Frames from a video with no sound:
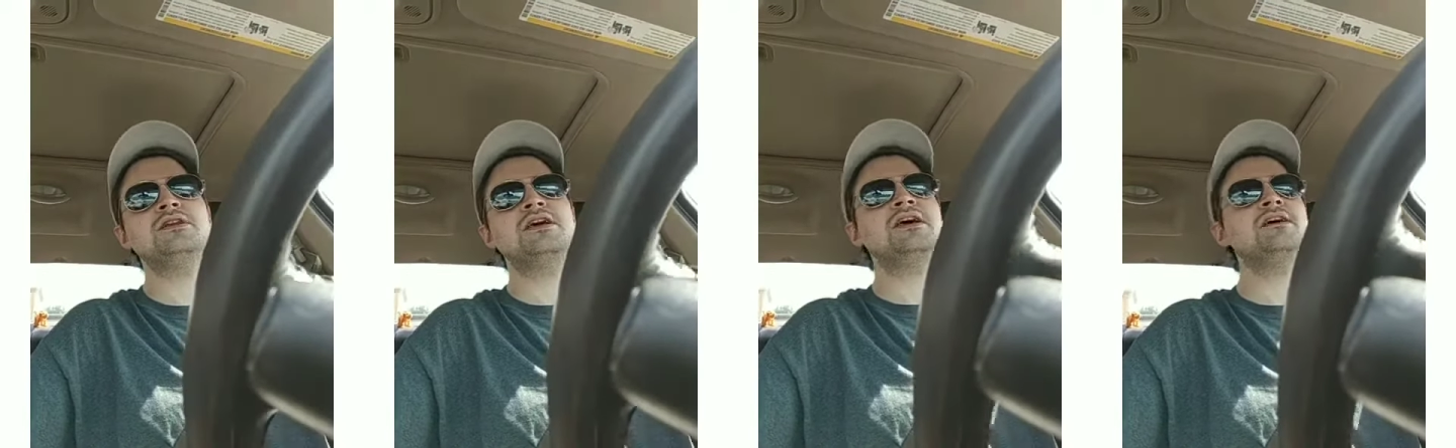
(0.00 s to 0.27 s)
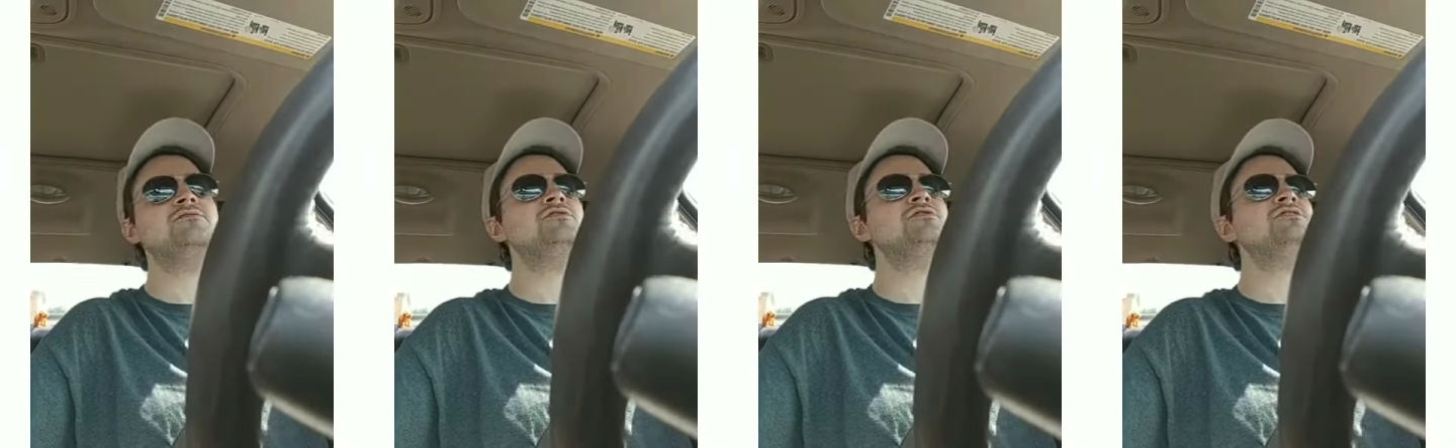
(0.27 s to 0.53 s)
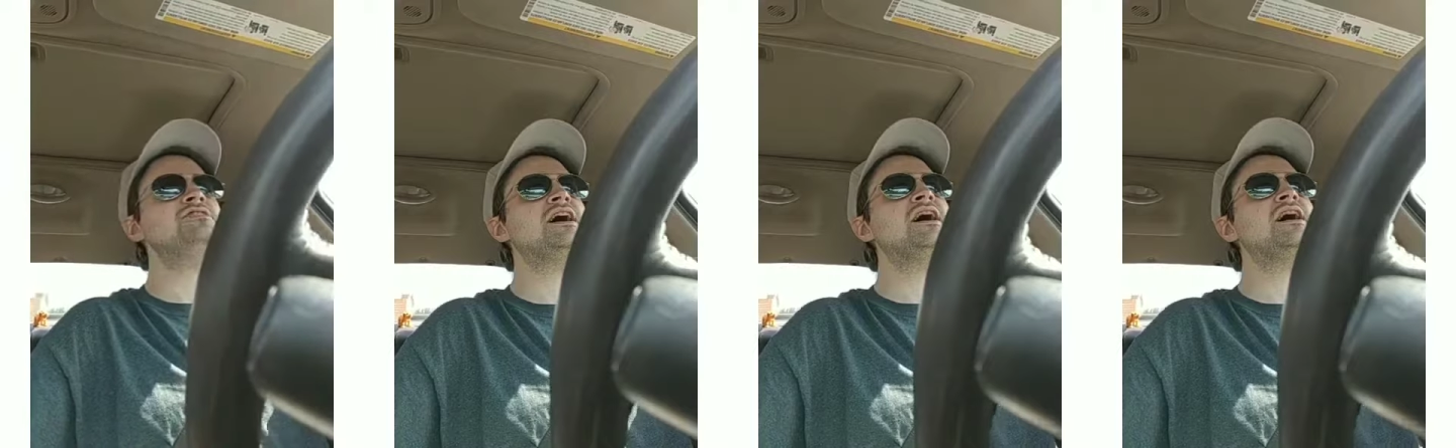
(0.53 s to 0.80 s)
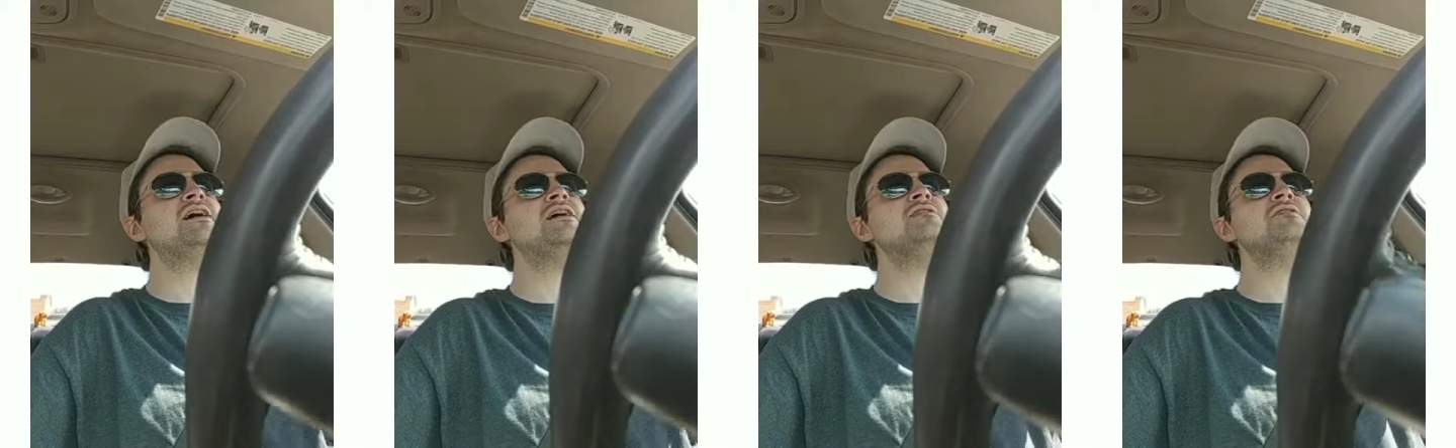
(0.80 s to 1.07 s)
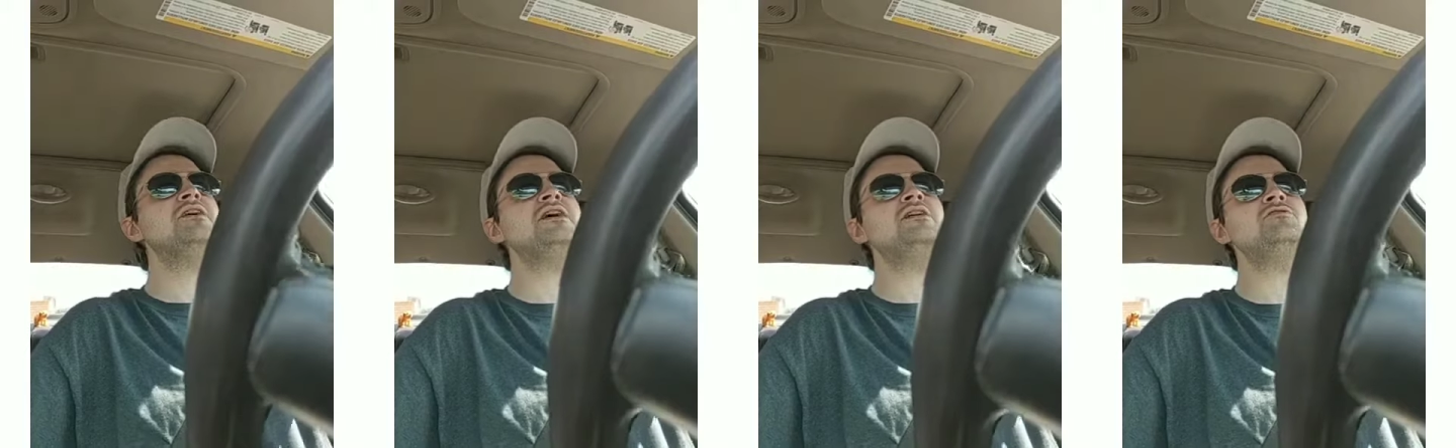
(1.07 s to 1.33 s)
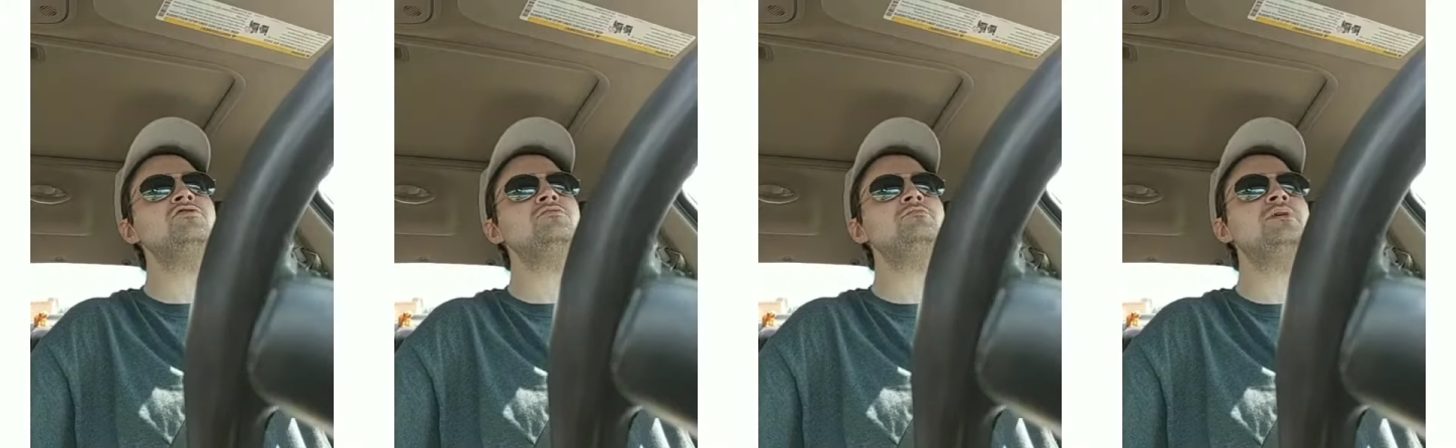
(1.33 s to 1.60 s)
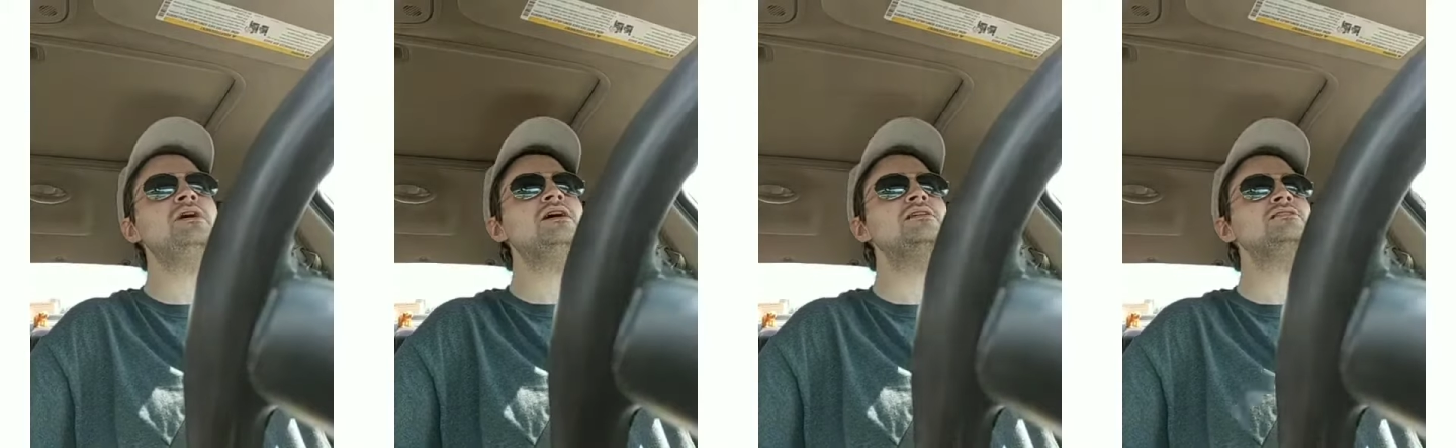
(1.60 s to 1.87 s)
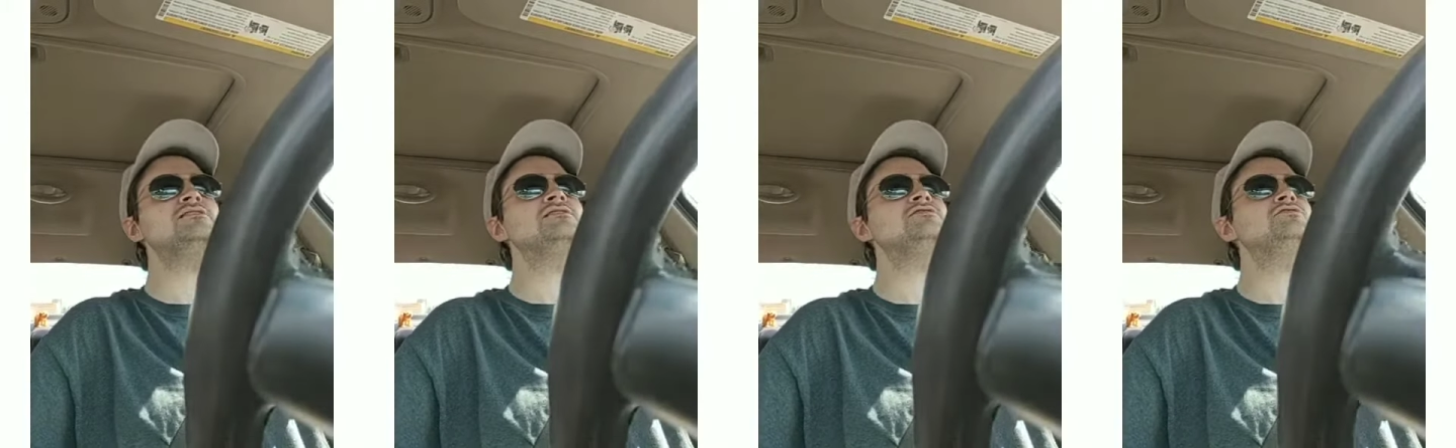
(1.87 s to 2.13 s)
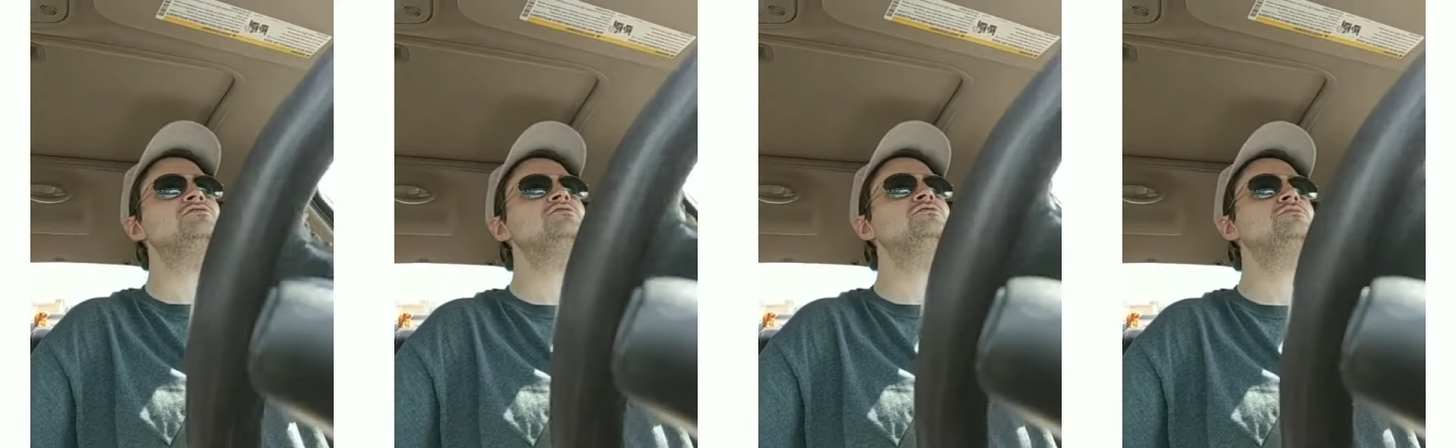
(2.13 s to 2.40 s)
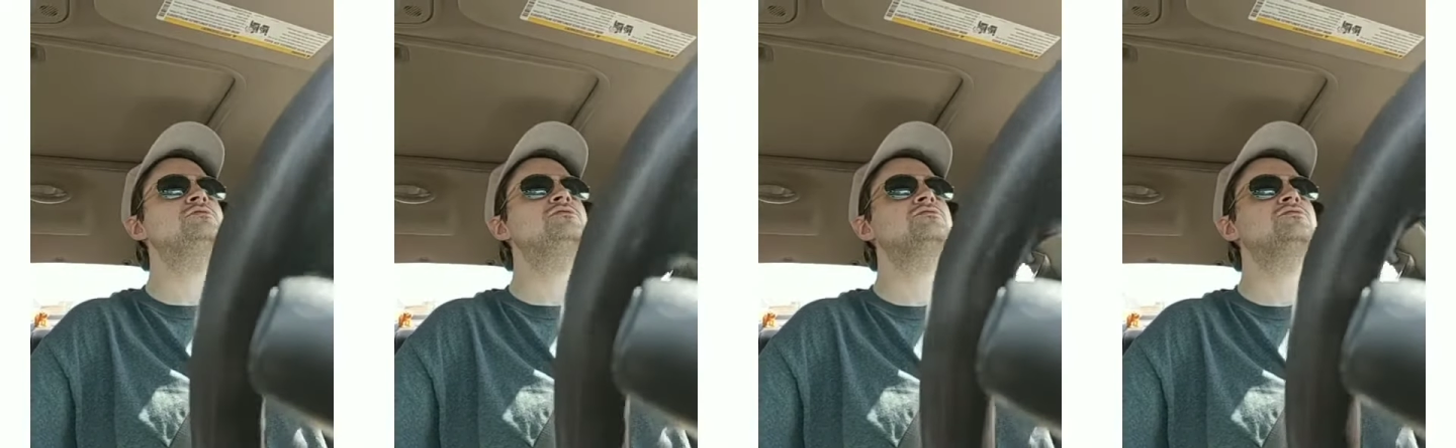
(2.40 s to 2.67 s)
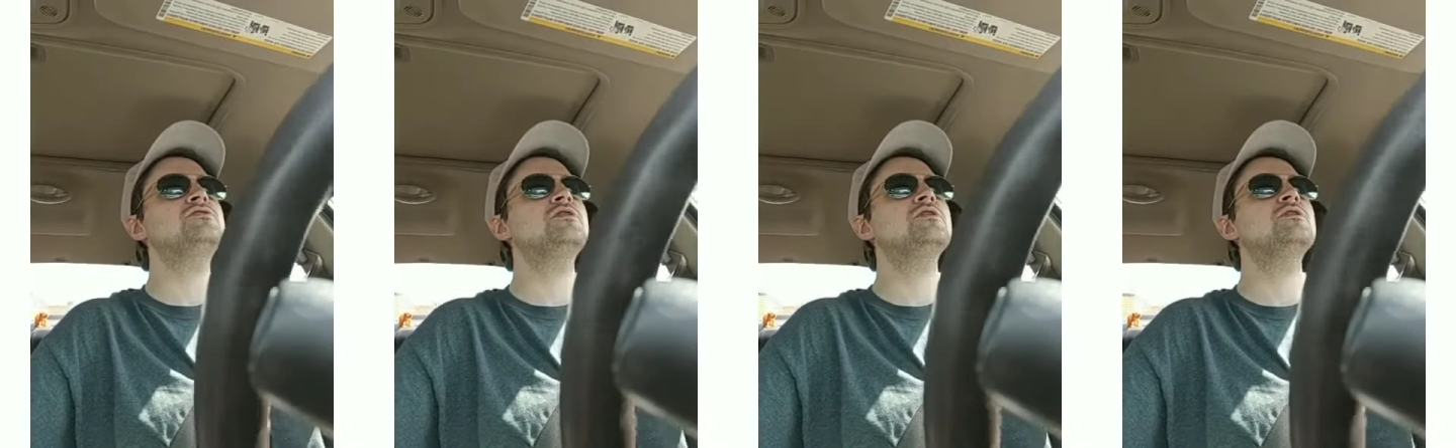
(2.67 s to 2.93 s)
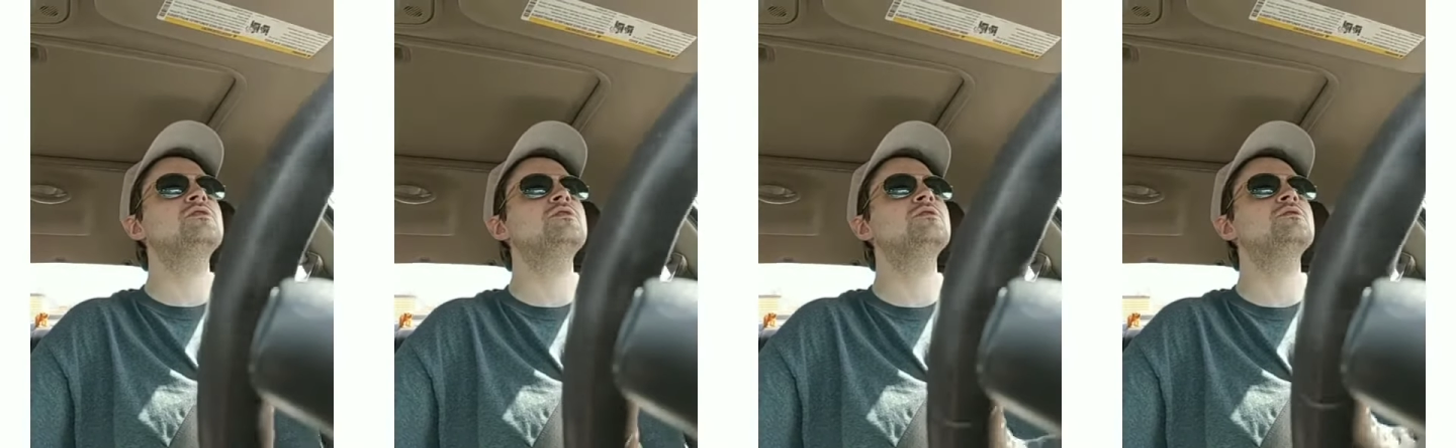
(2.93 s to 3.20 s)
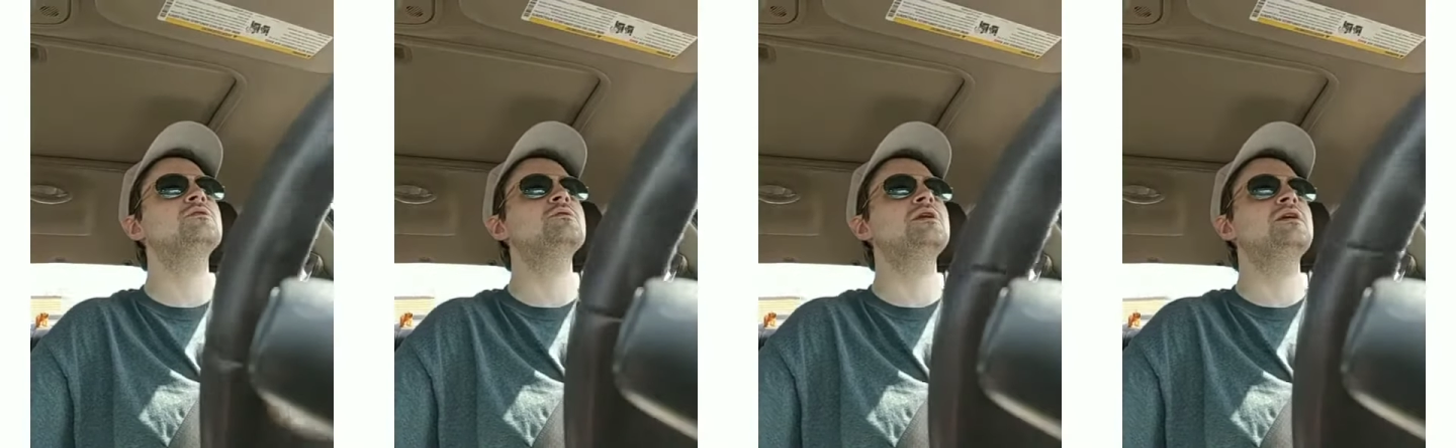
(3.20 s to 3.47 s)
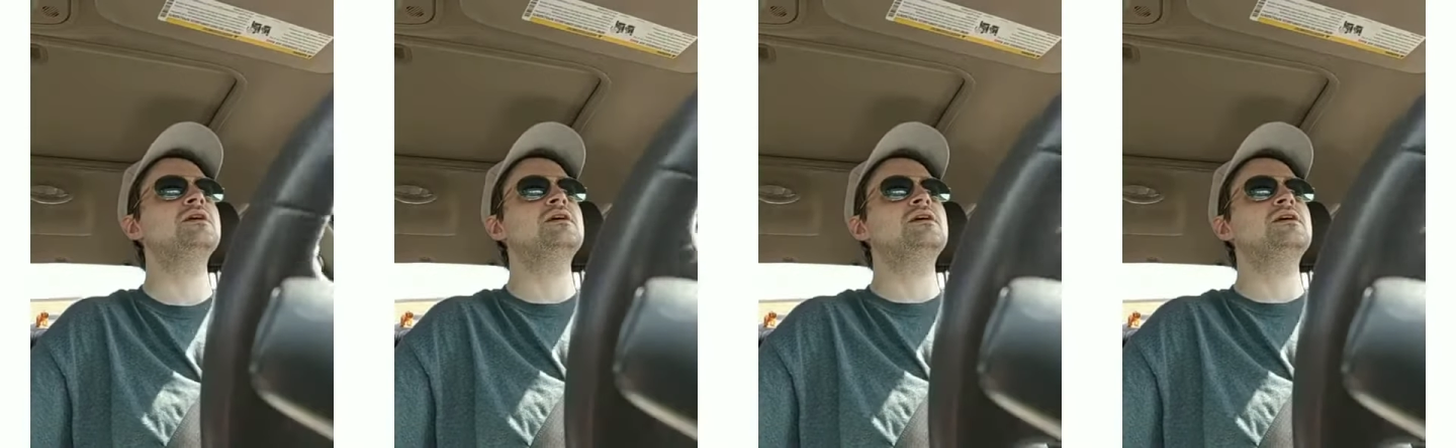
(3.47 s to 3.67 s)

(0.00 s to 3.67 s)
never tire of ever buzzing to and fro.